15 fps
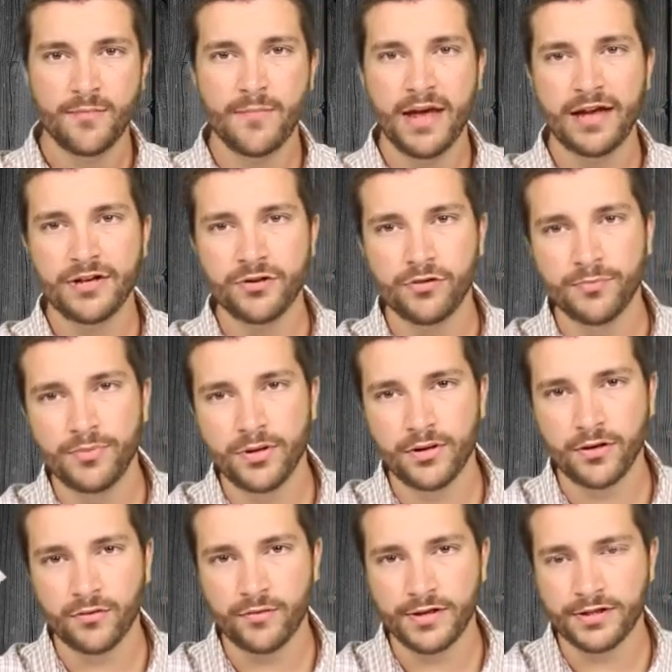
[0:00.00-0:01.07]
manual
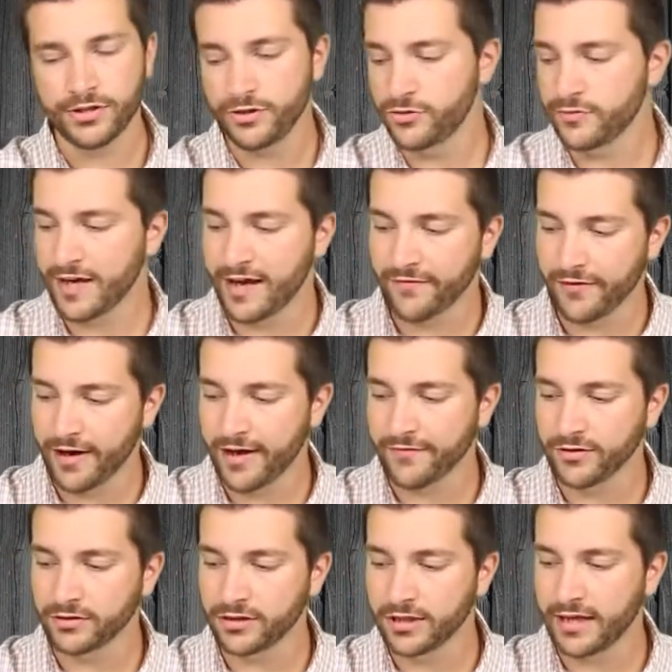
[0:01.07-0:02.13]
book, which you never
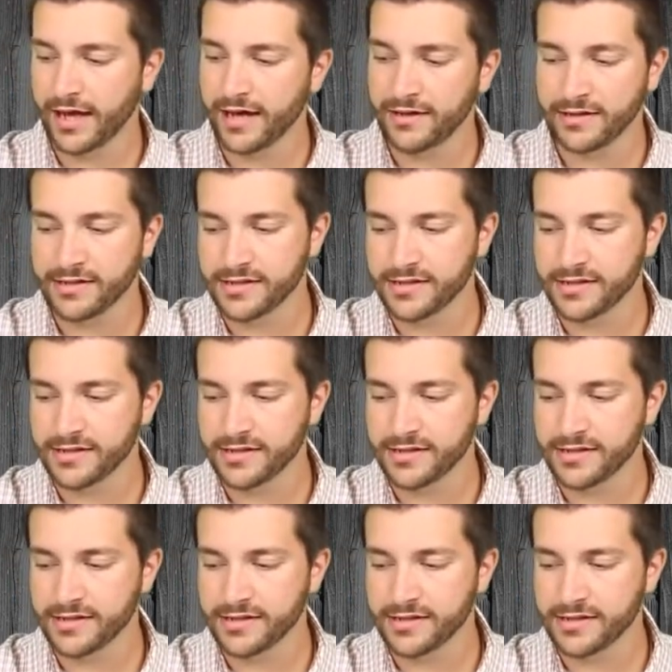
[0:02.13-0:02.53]
ever look at,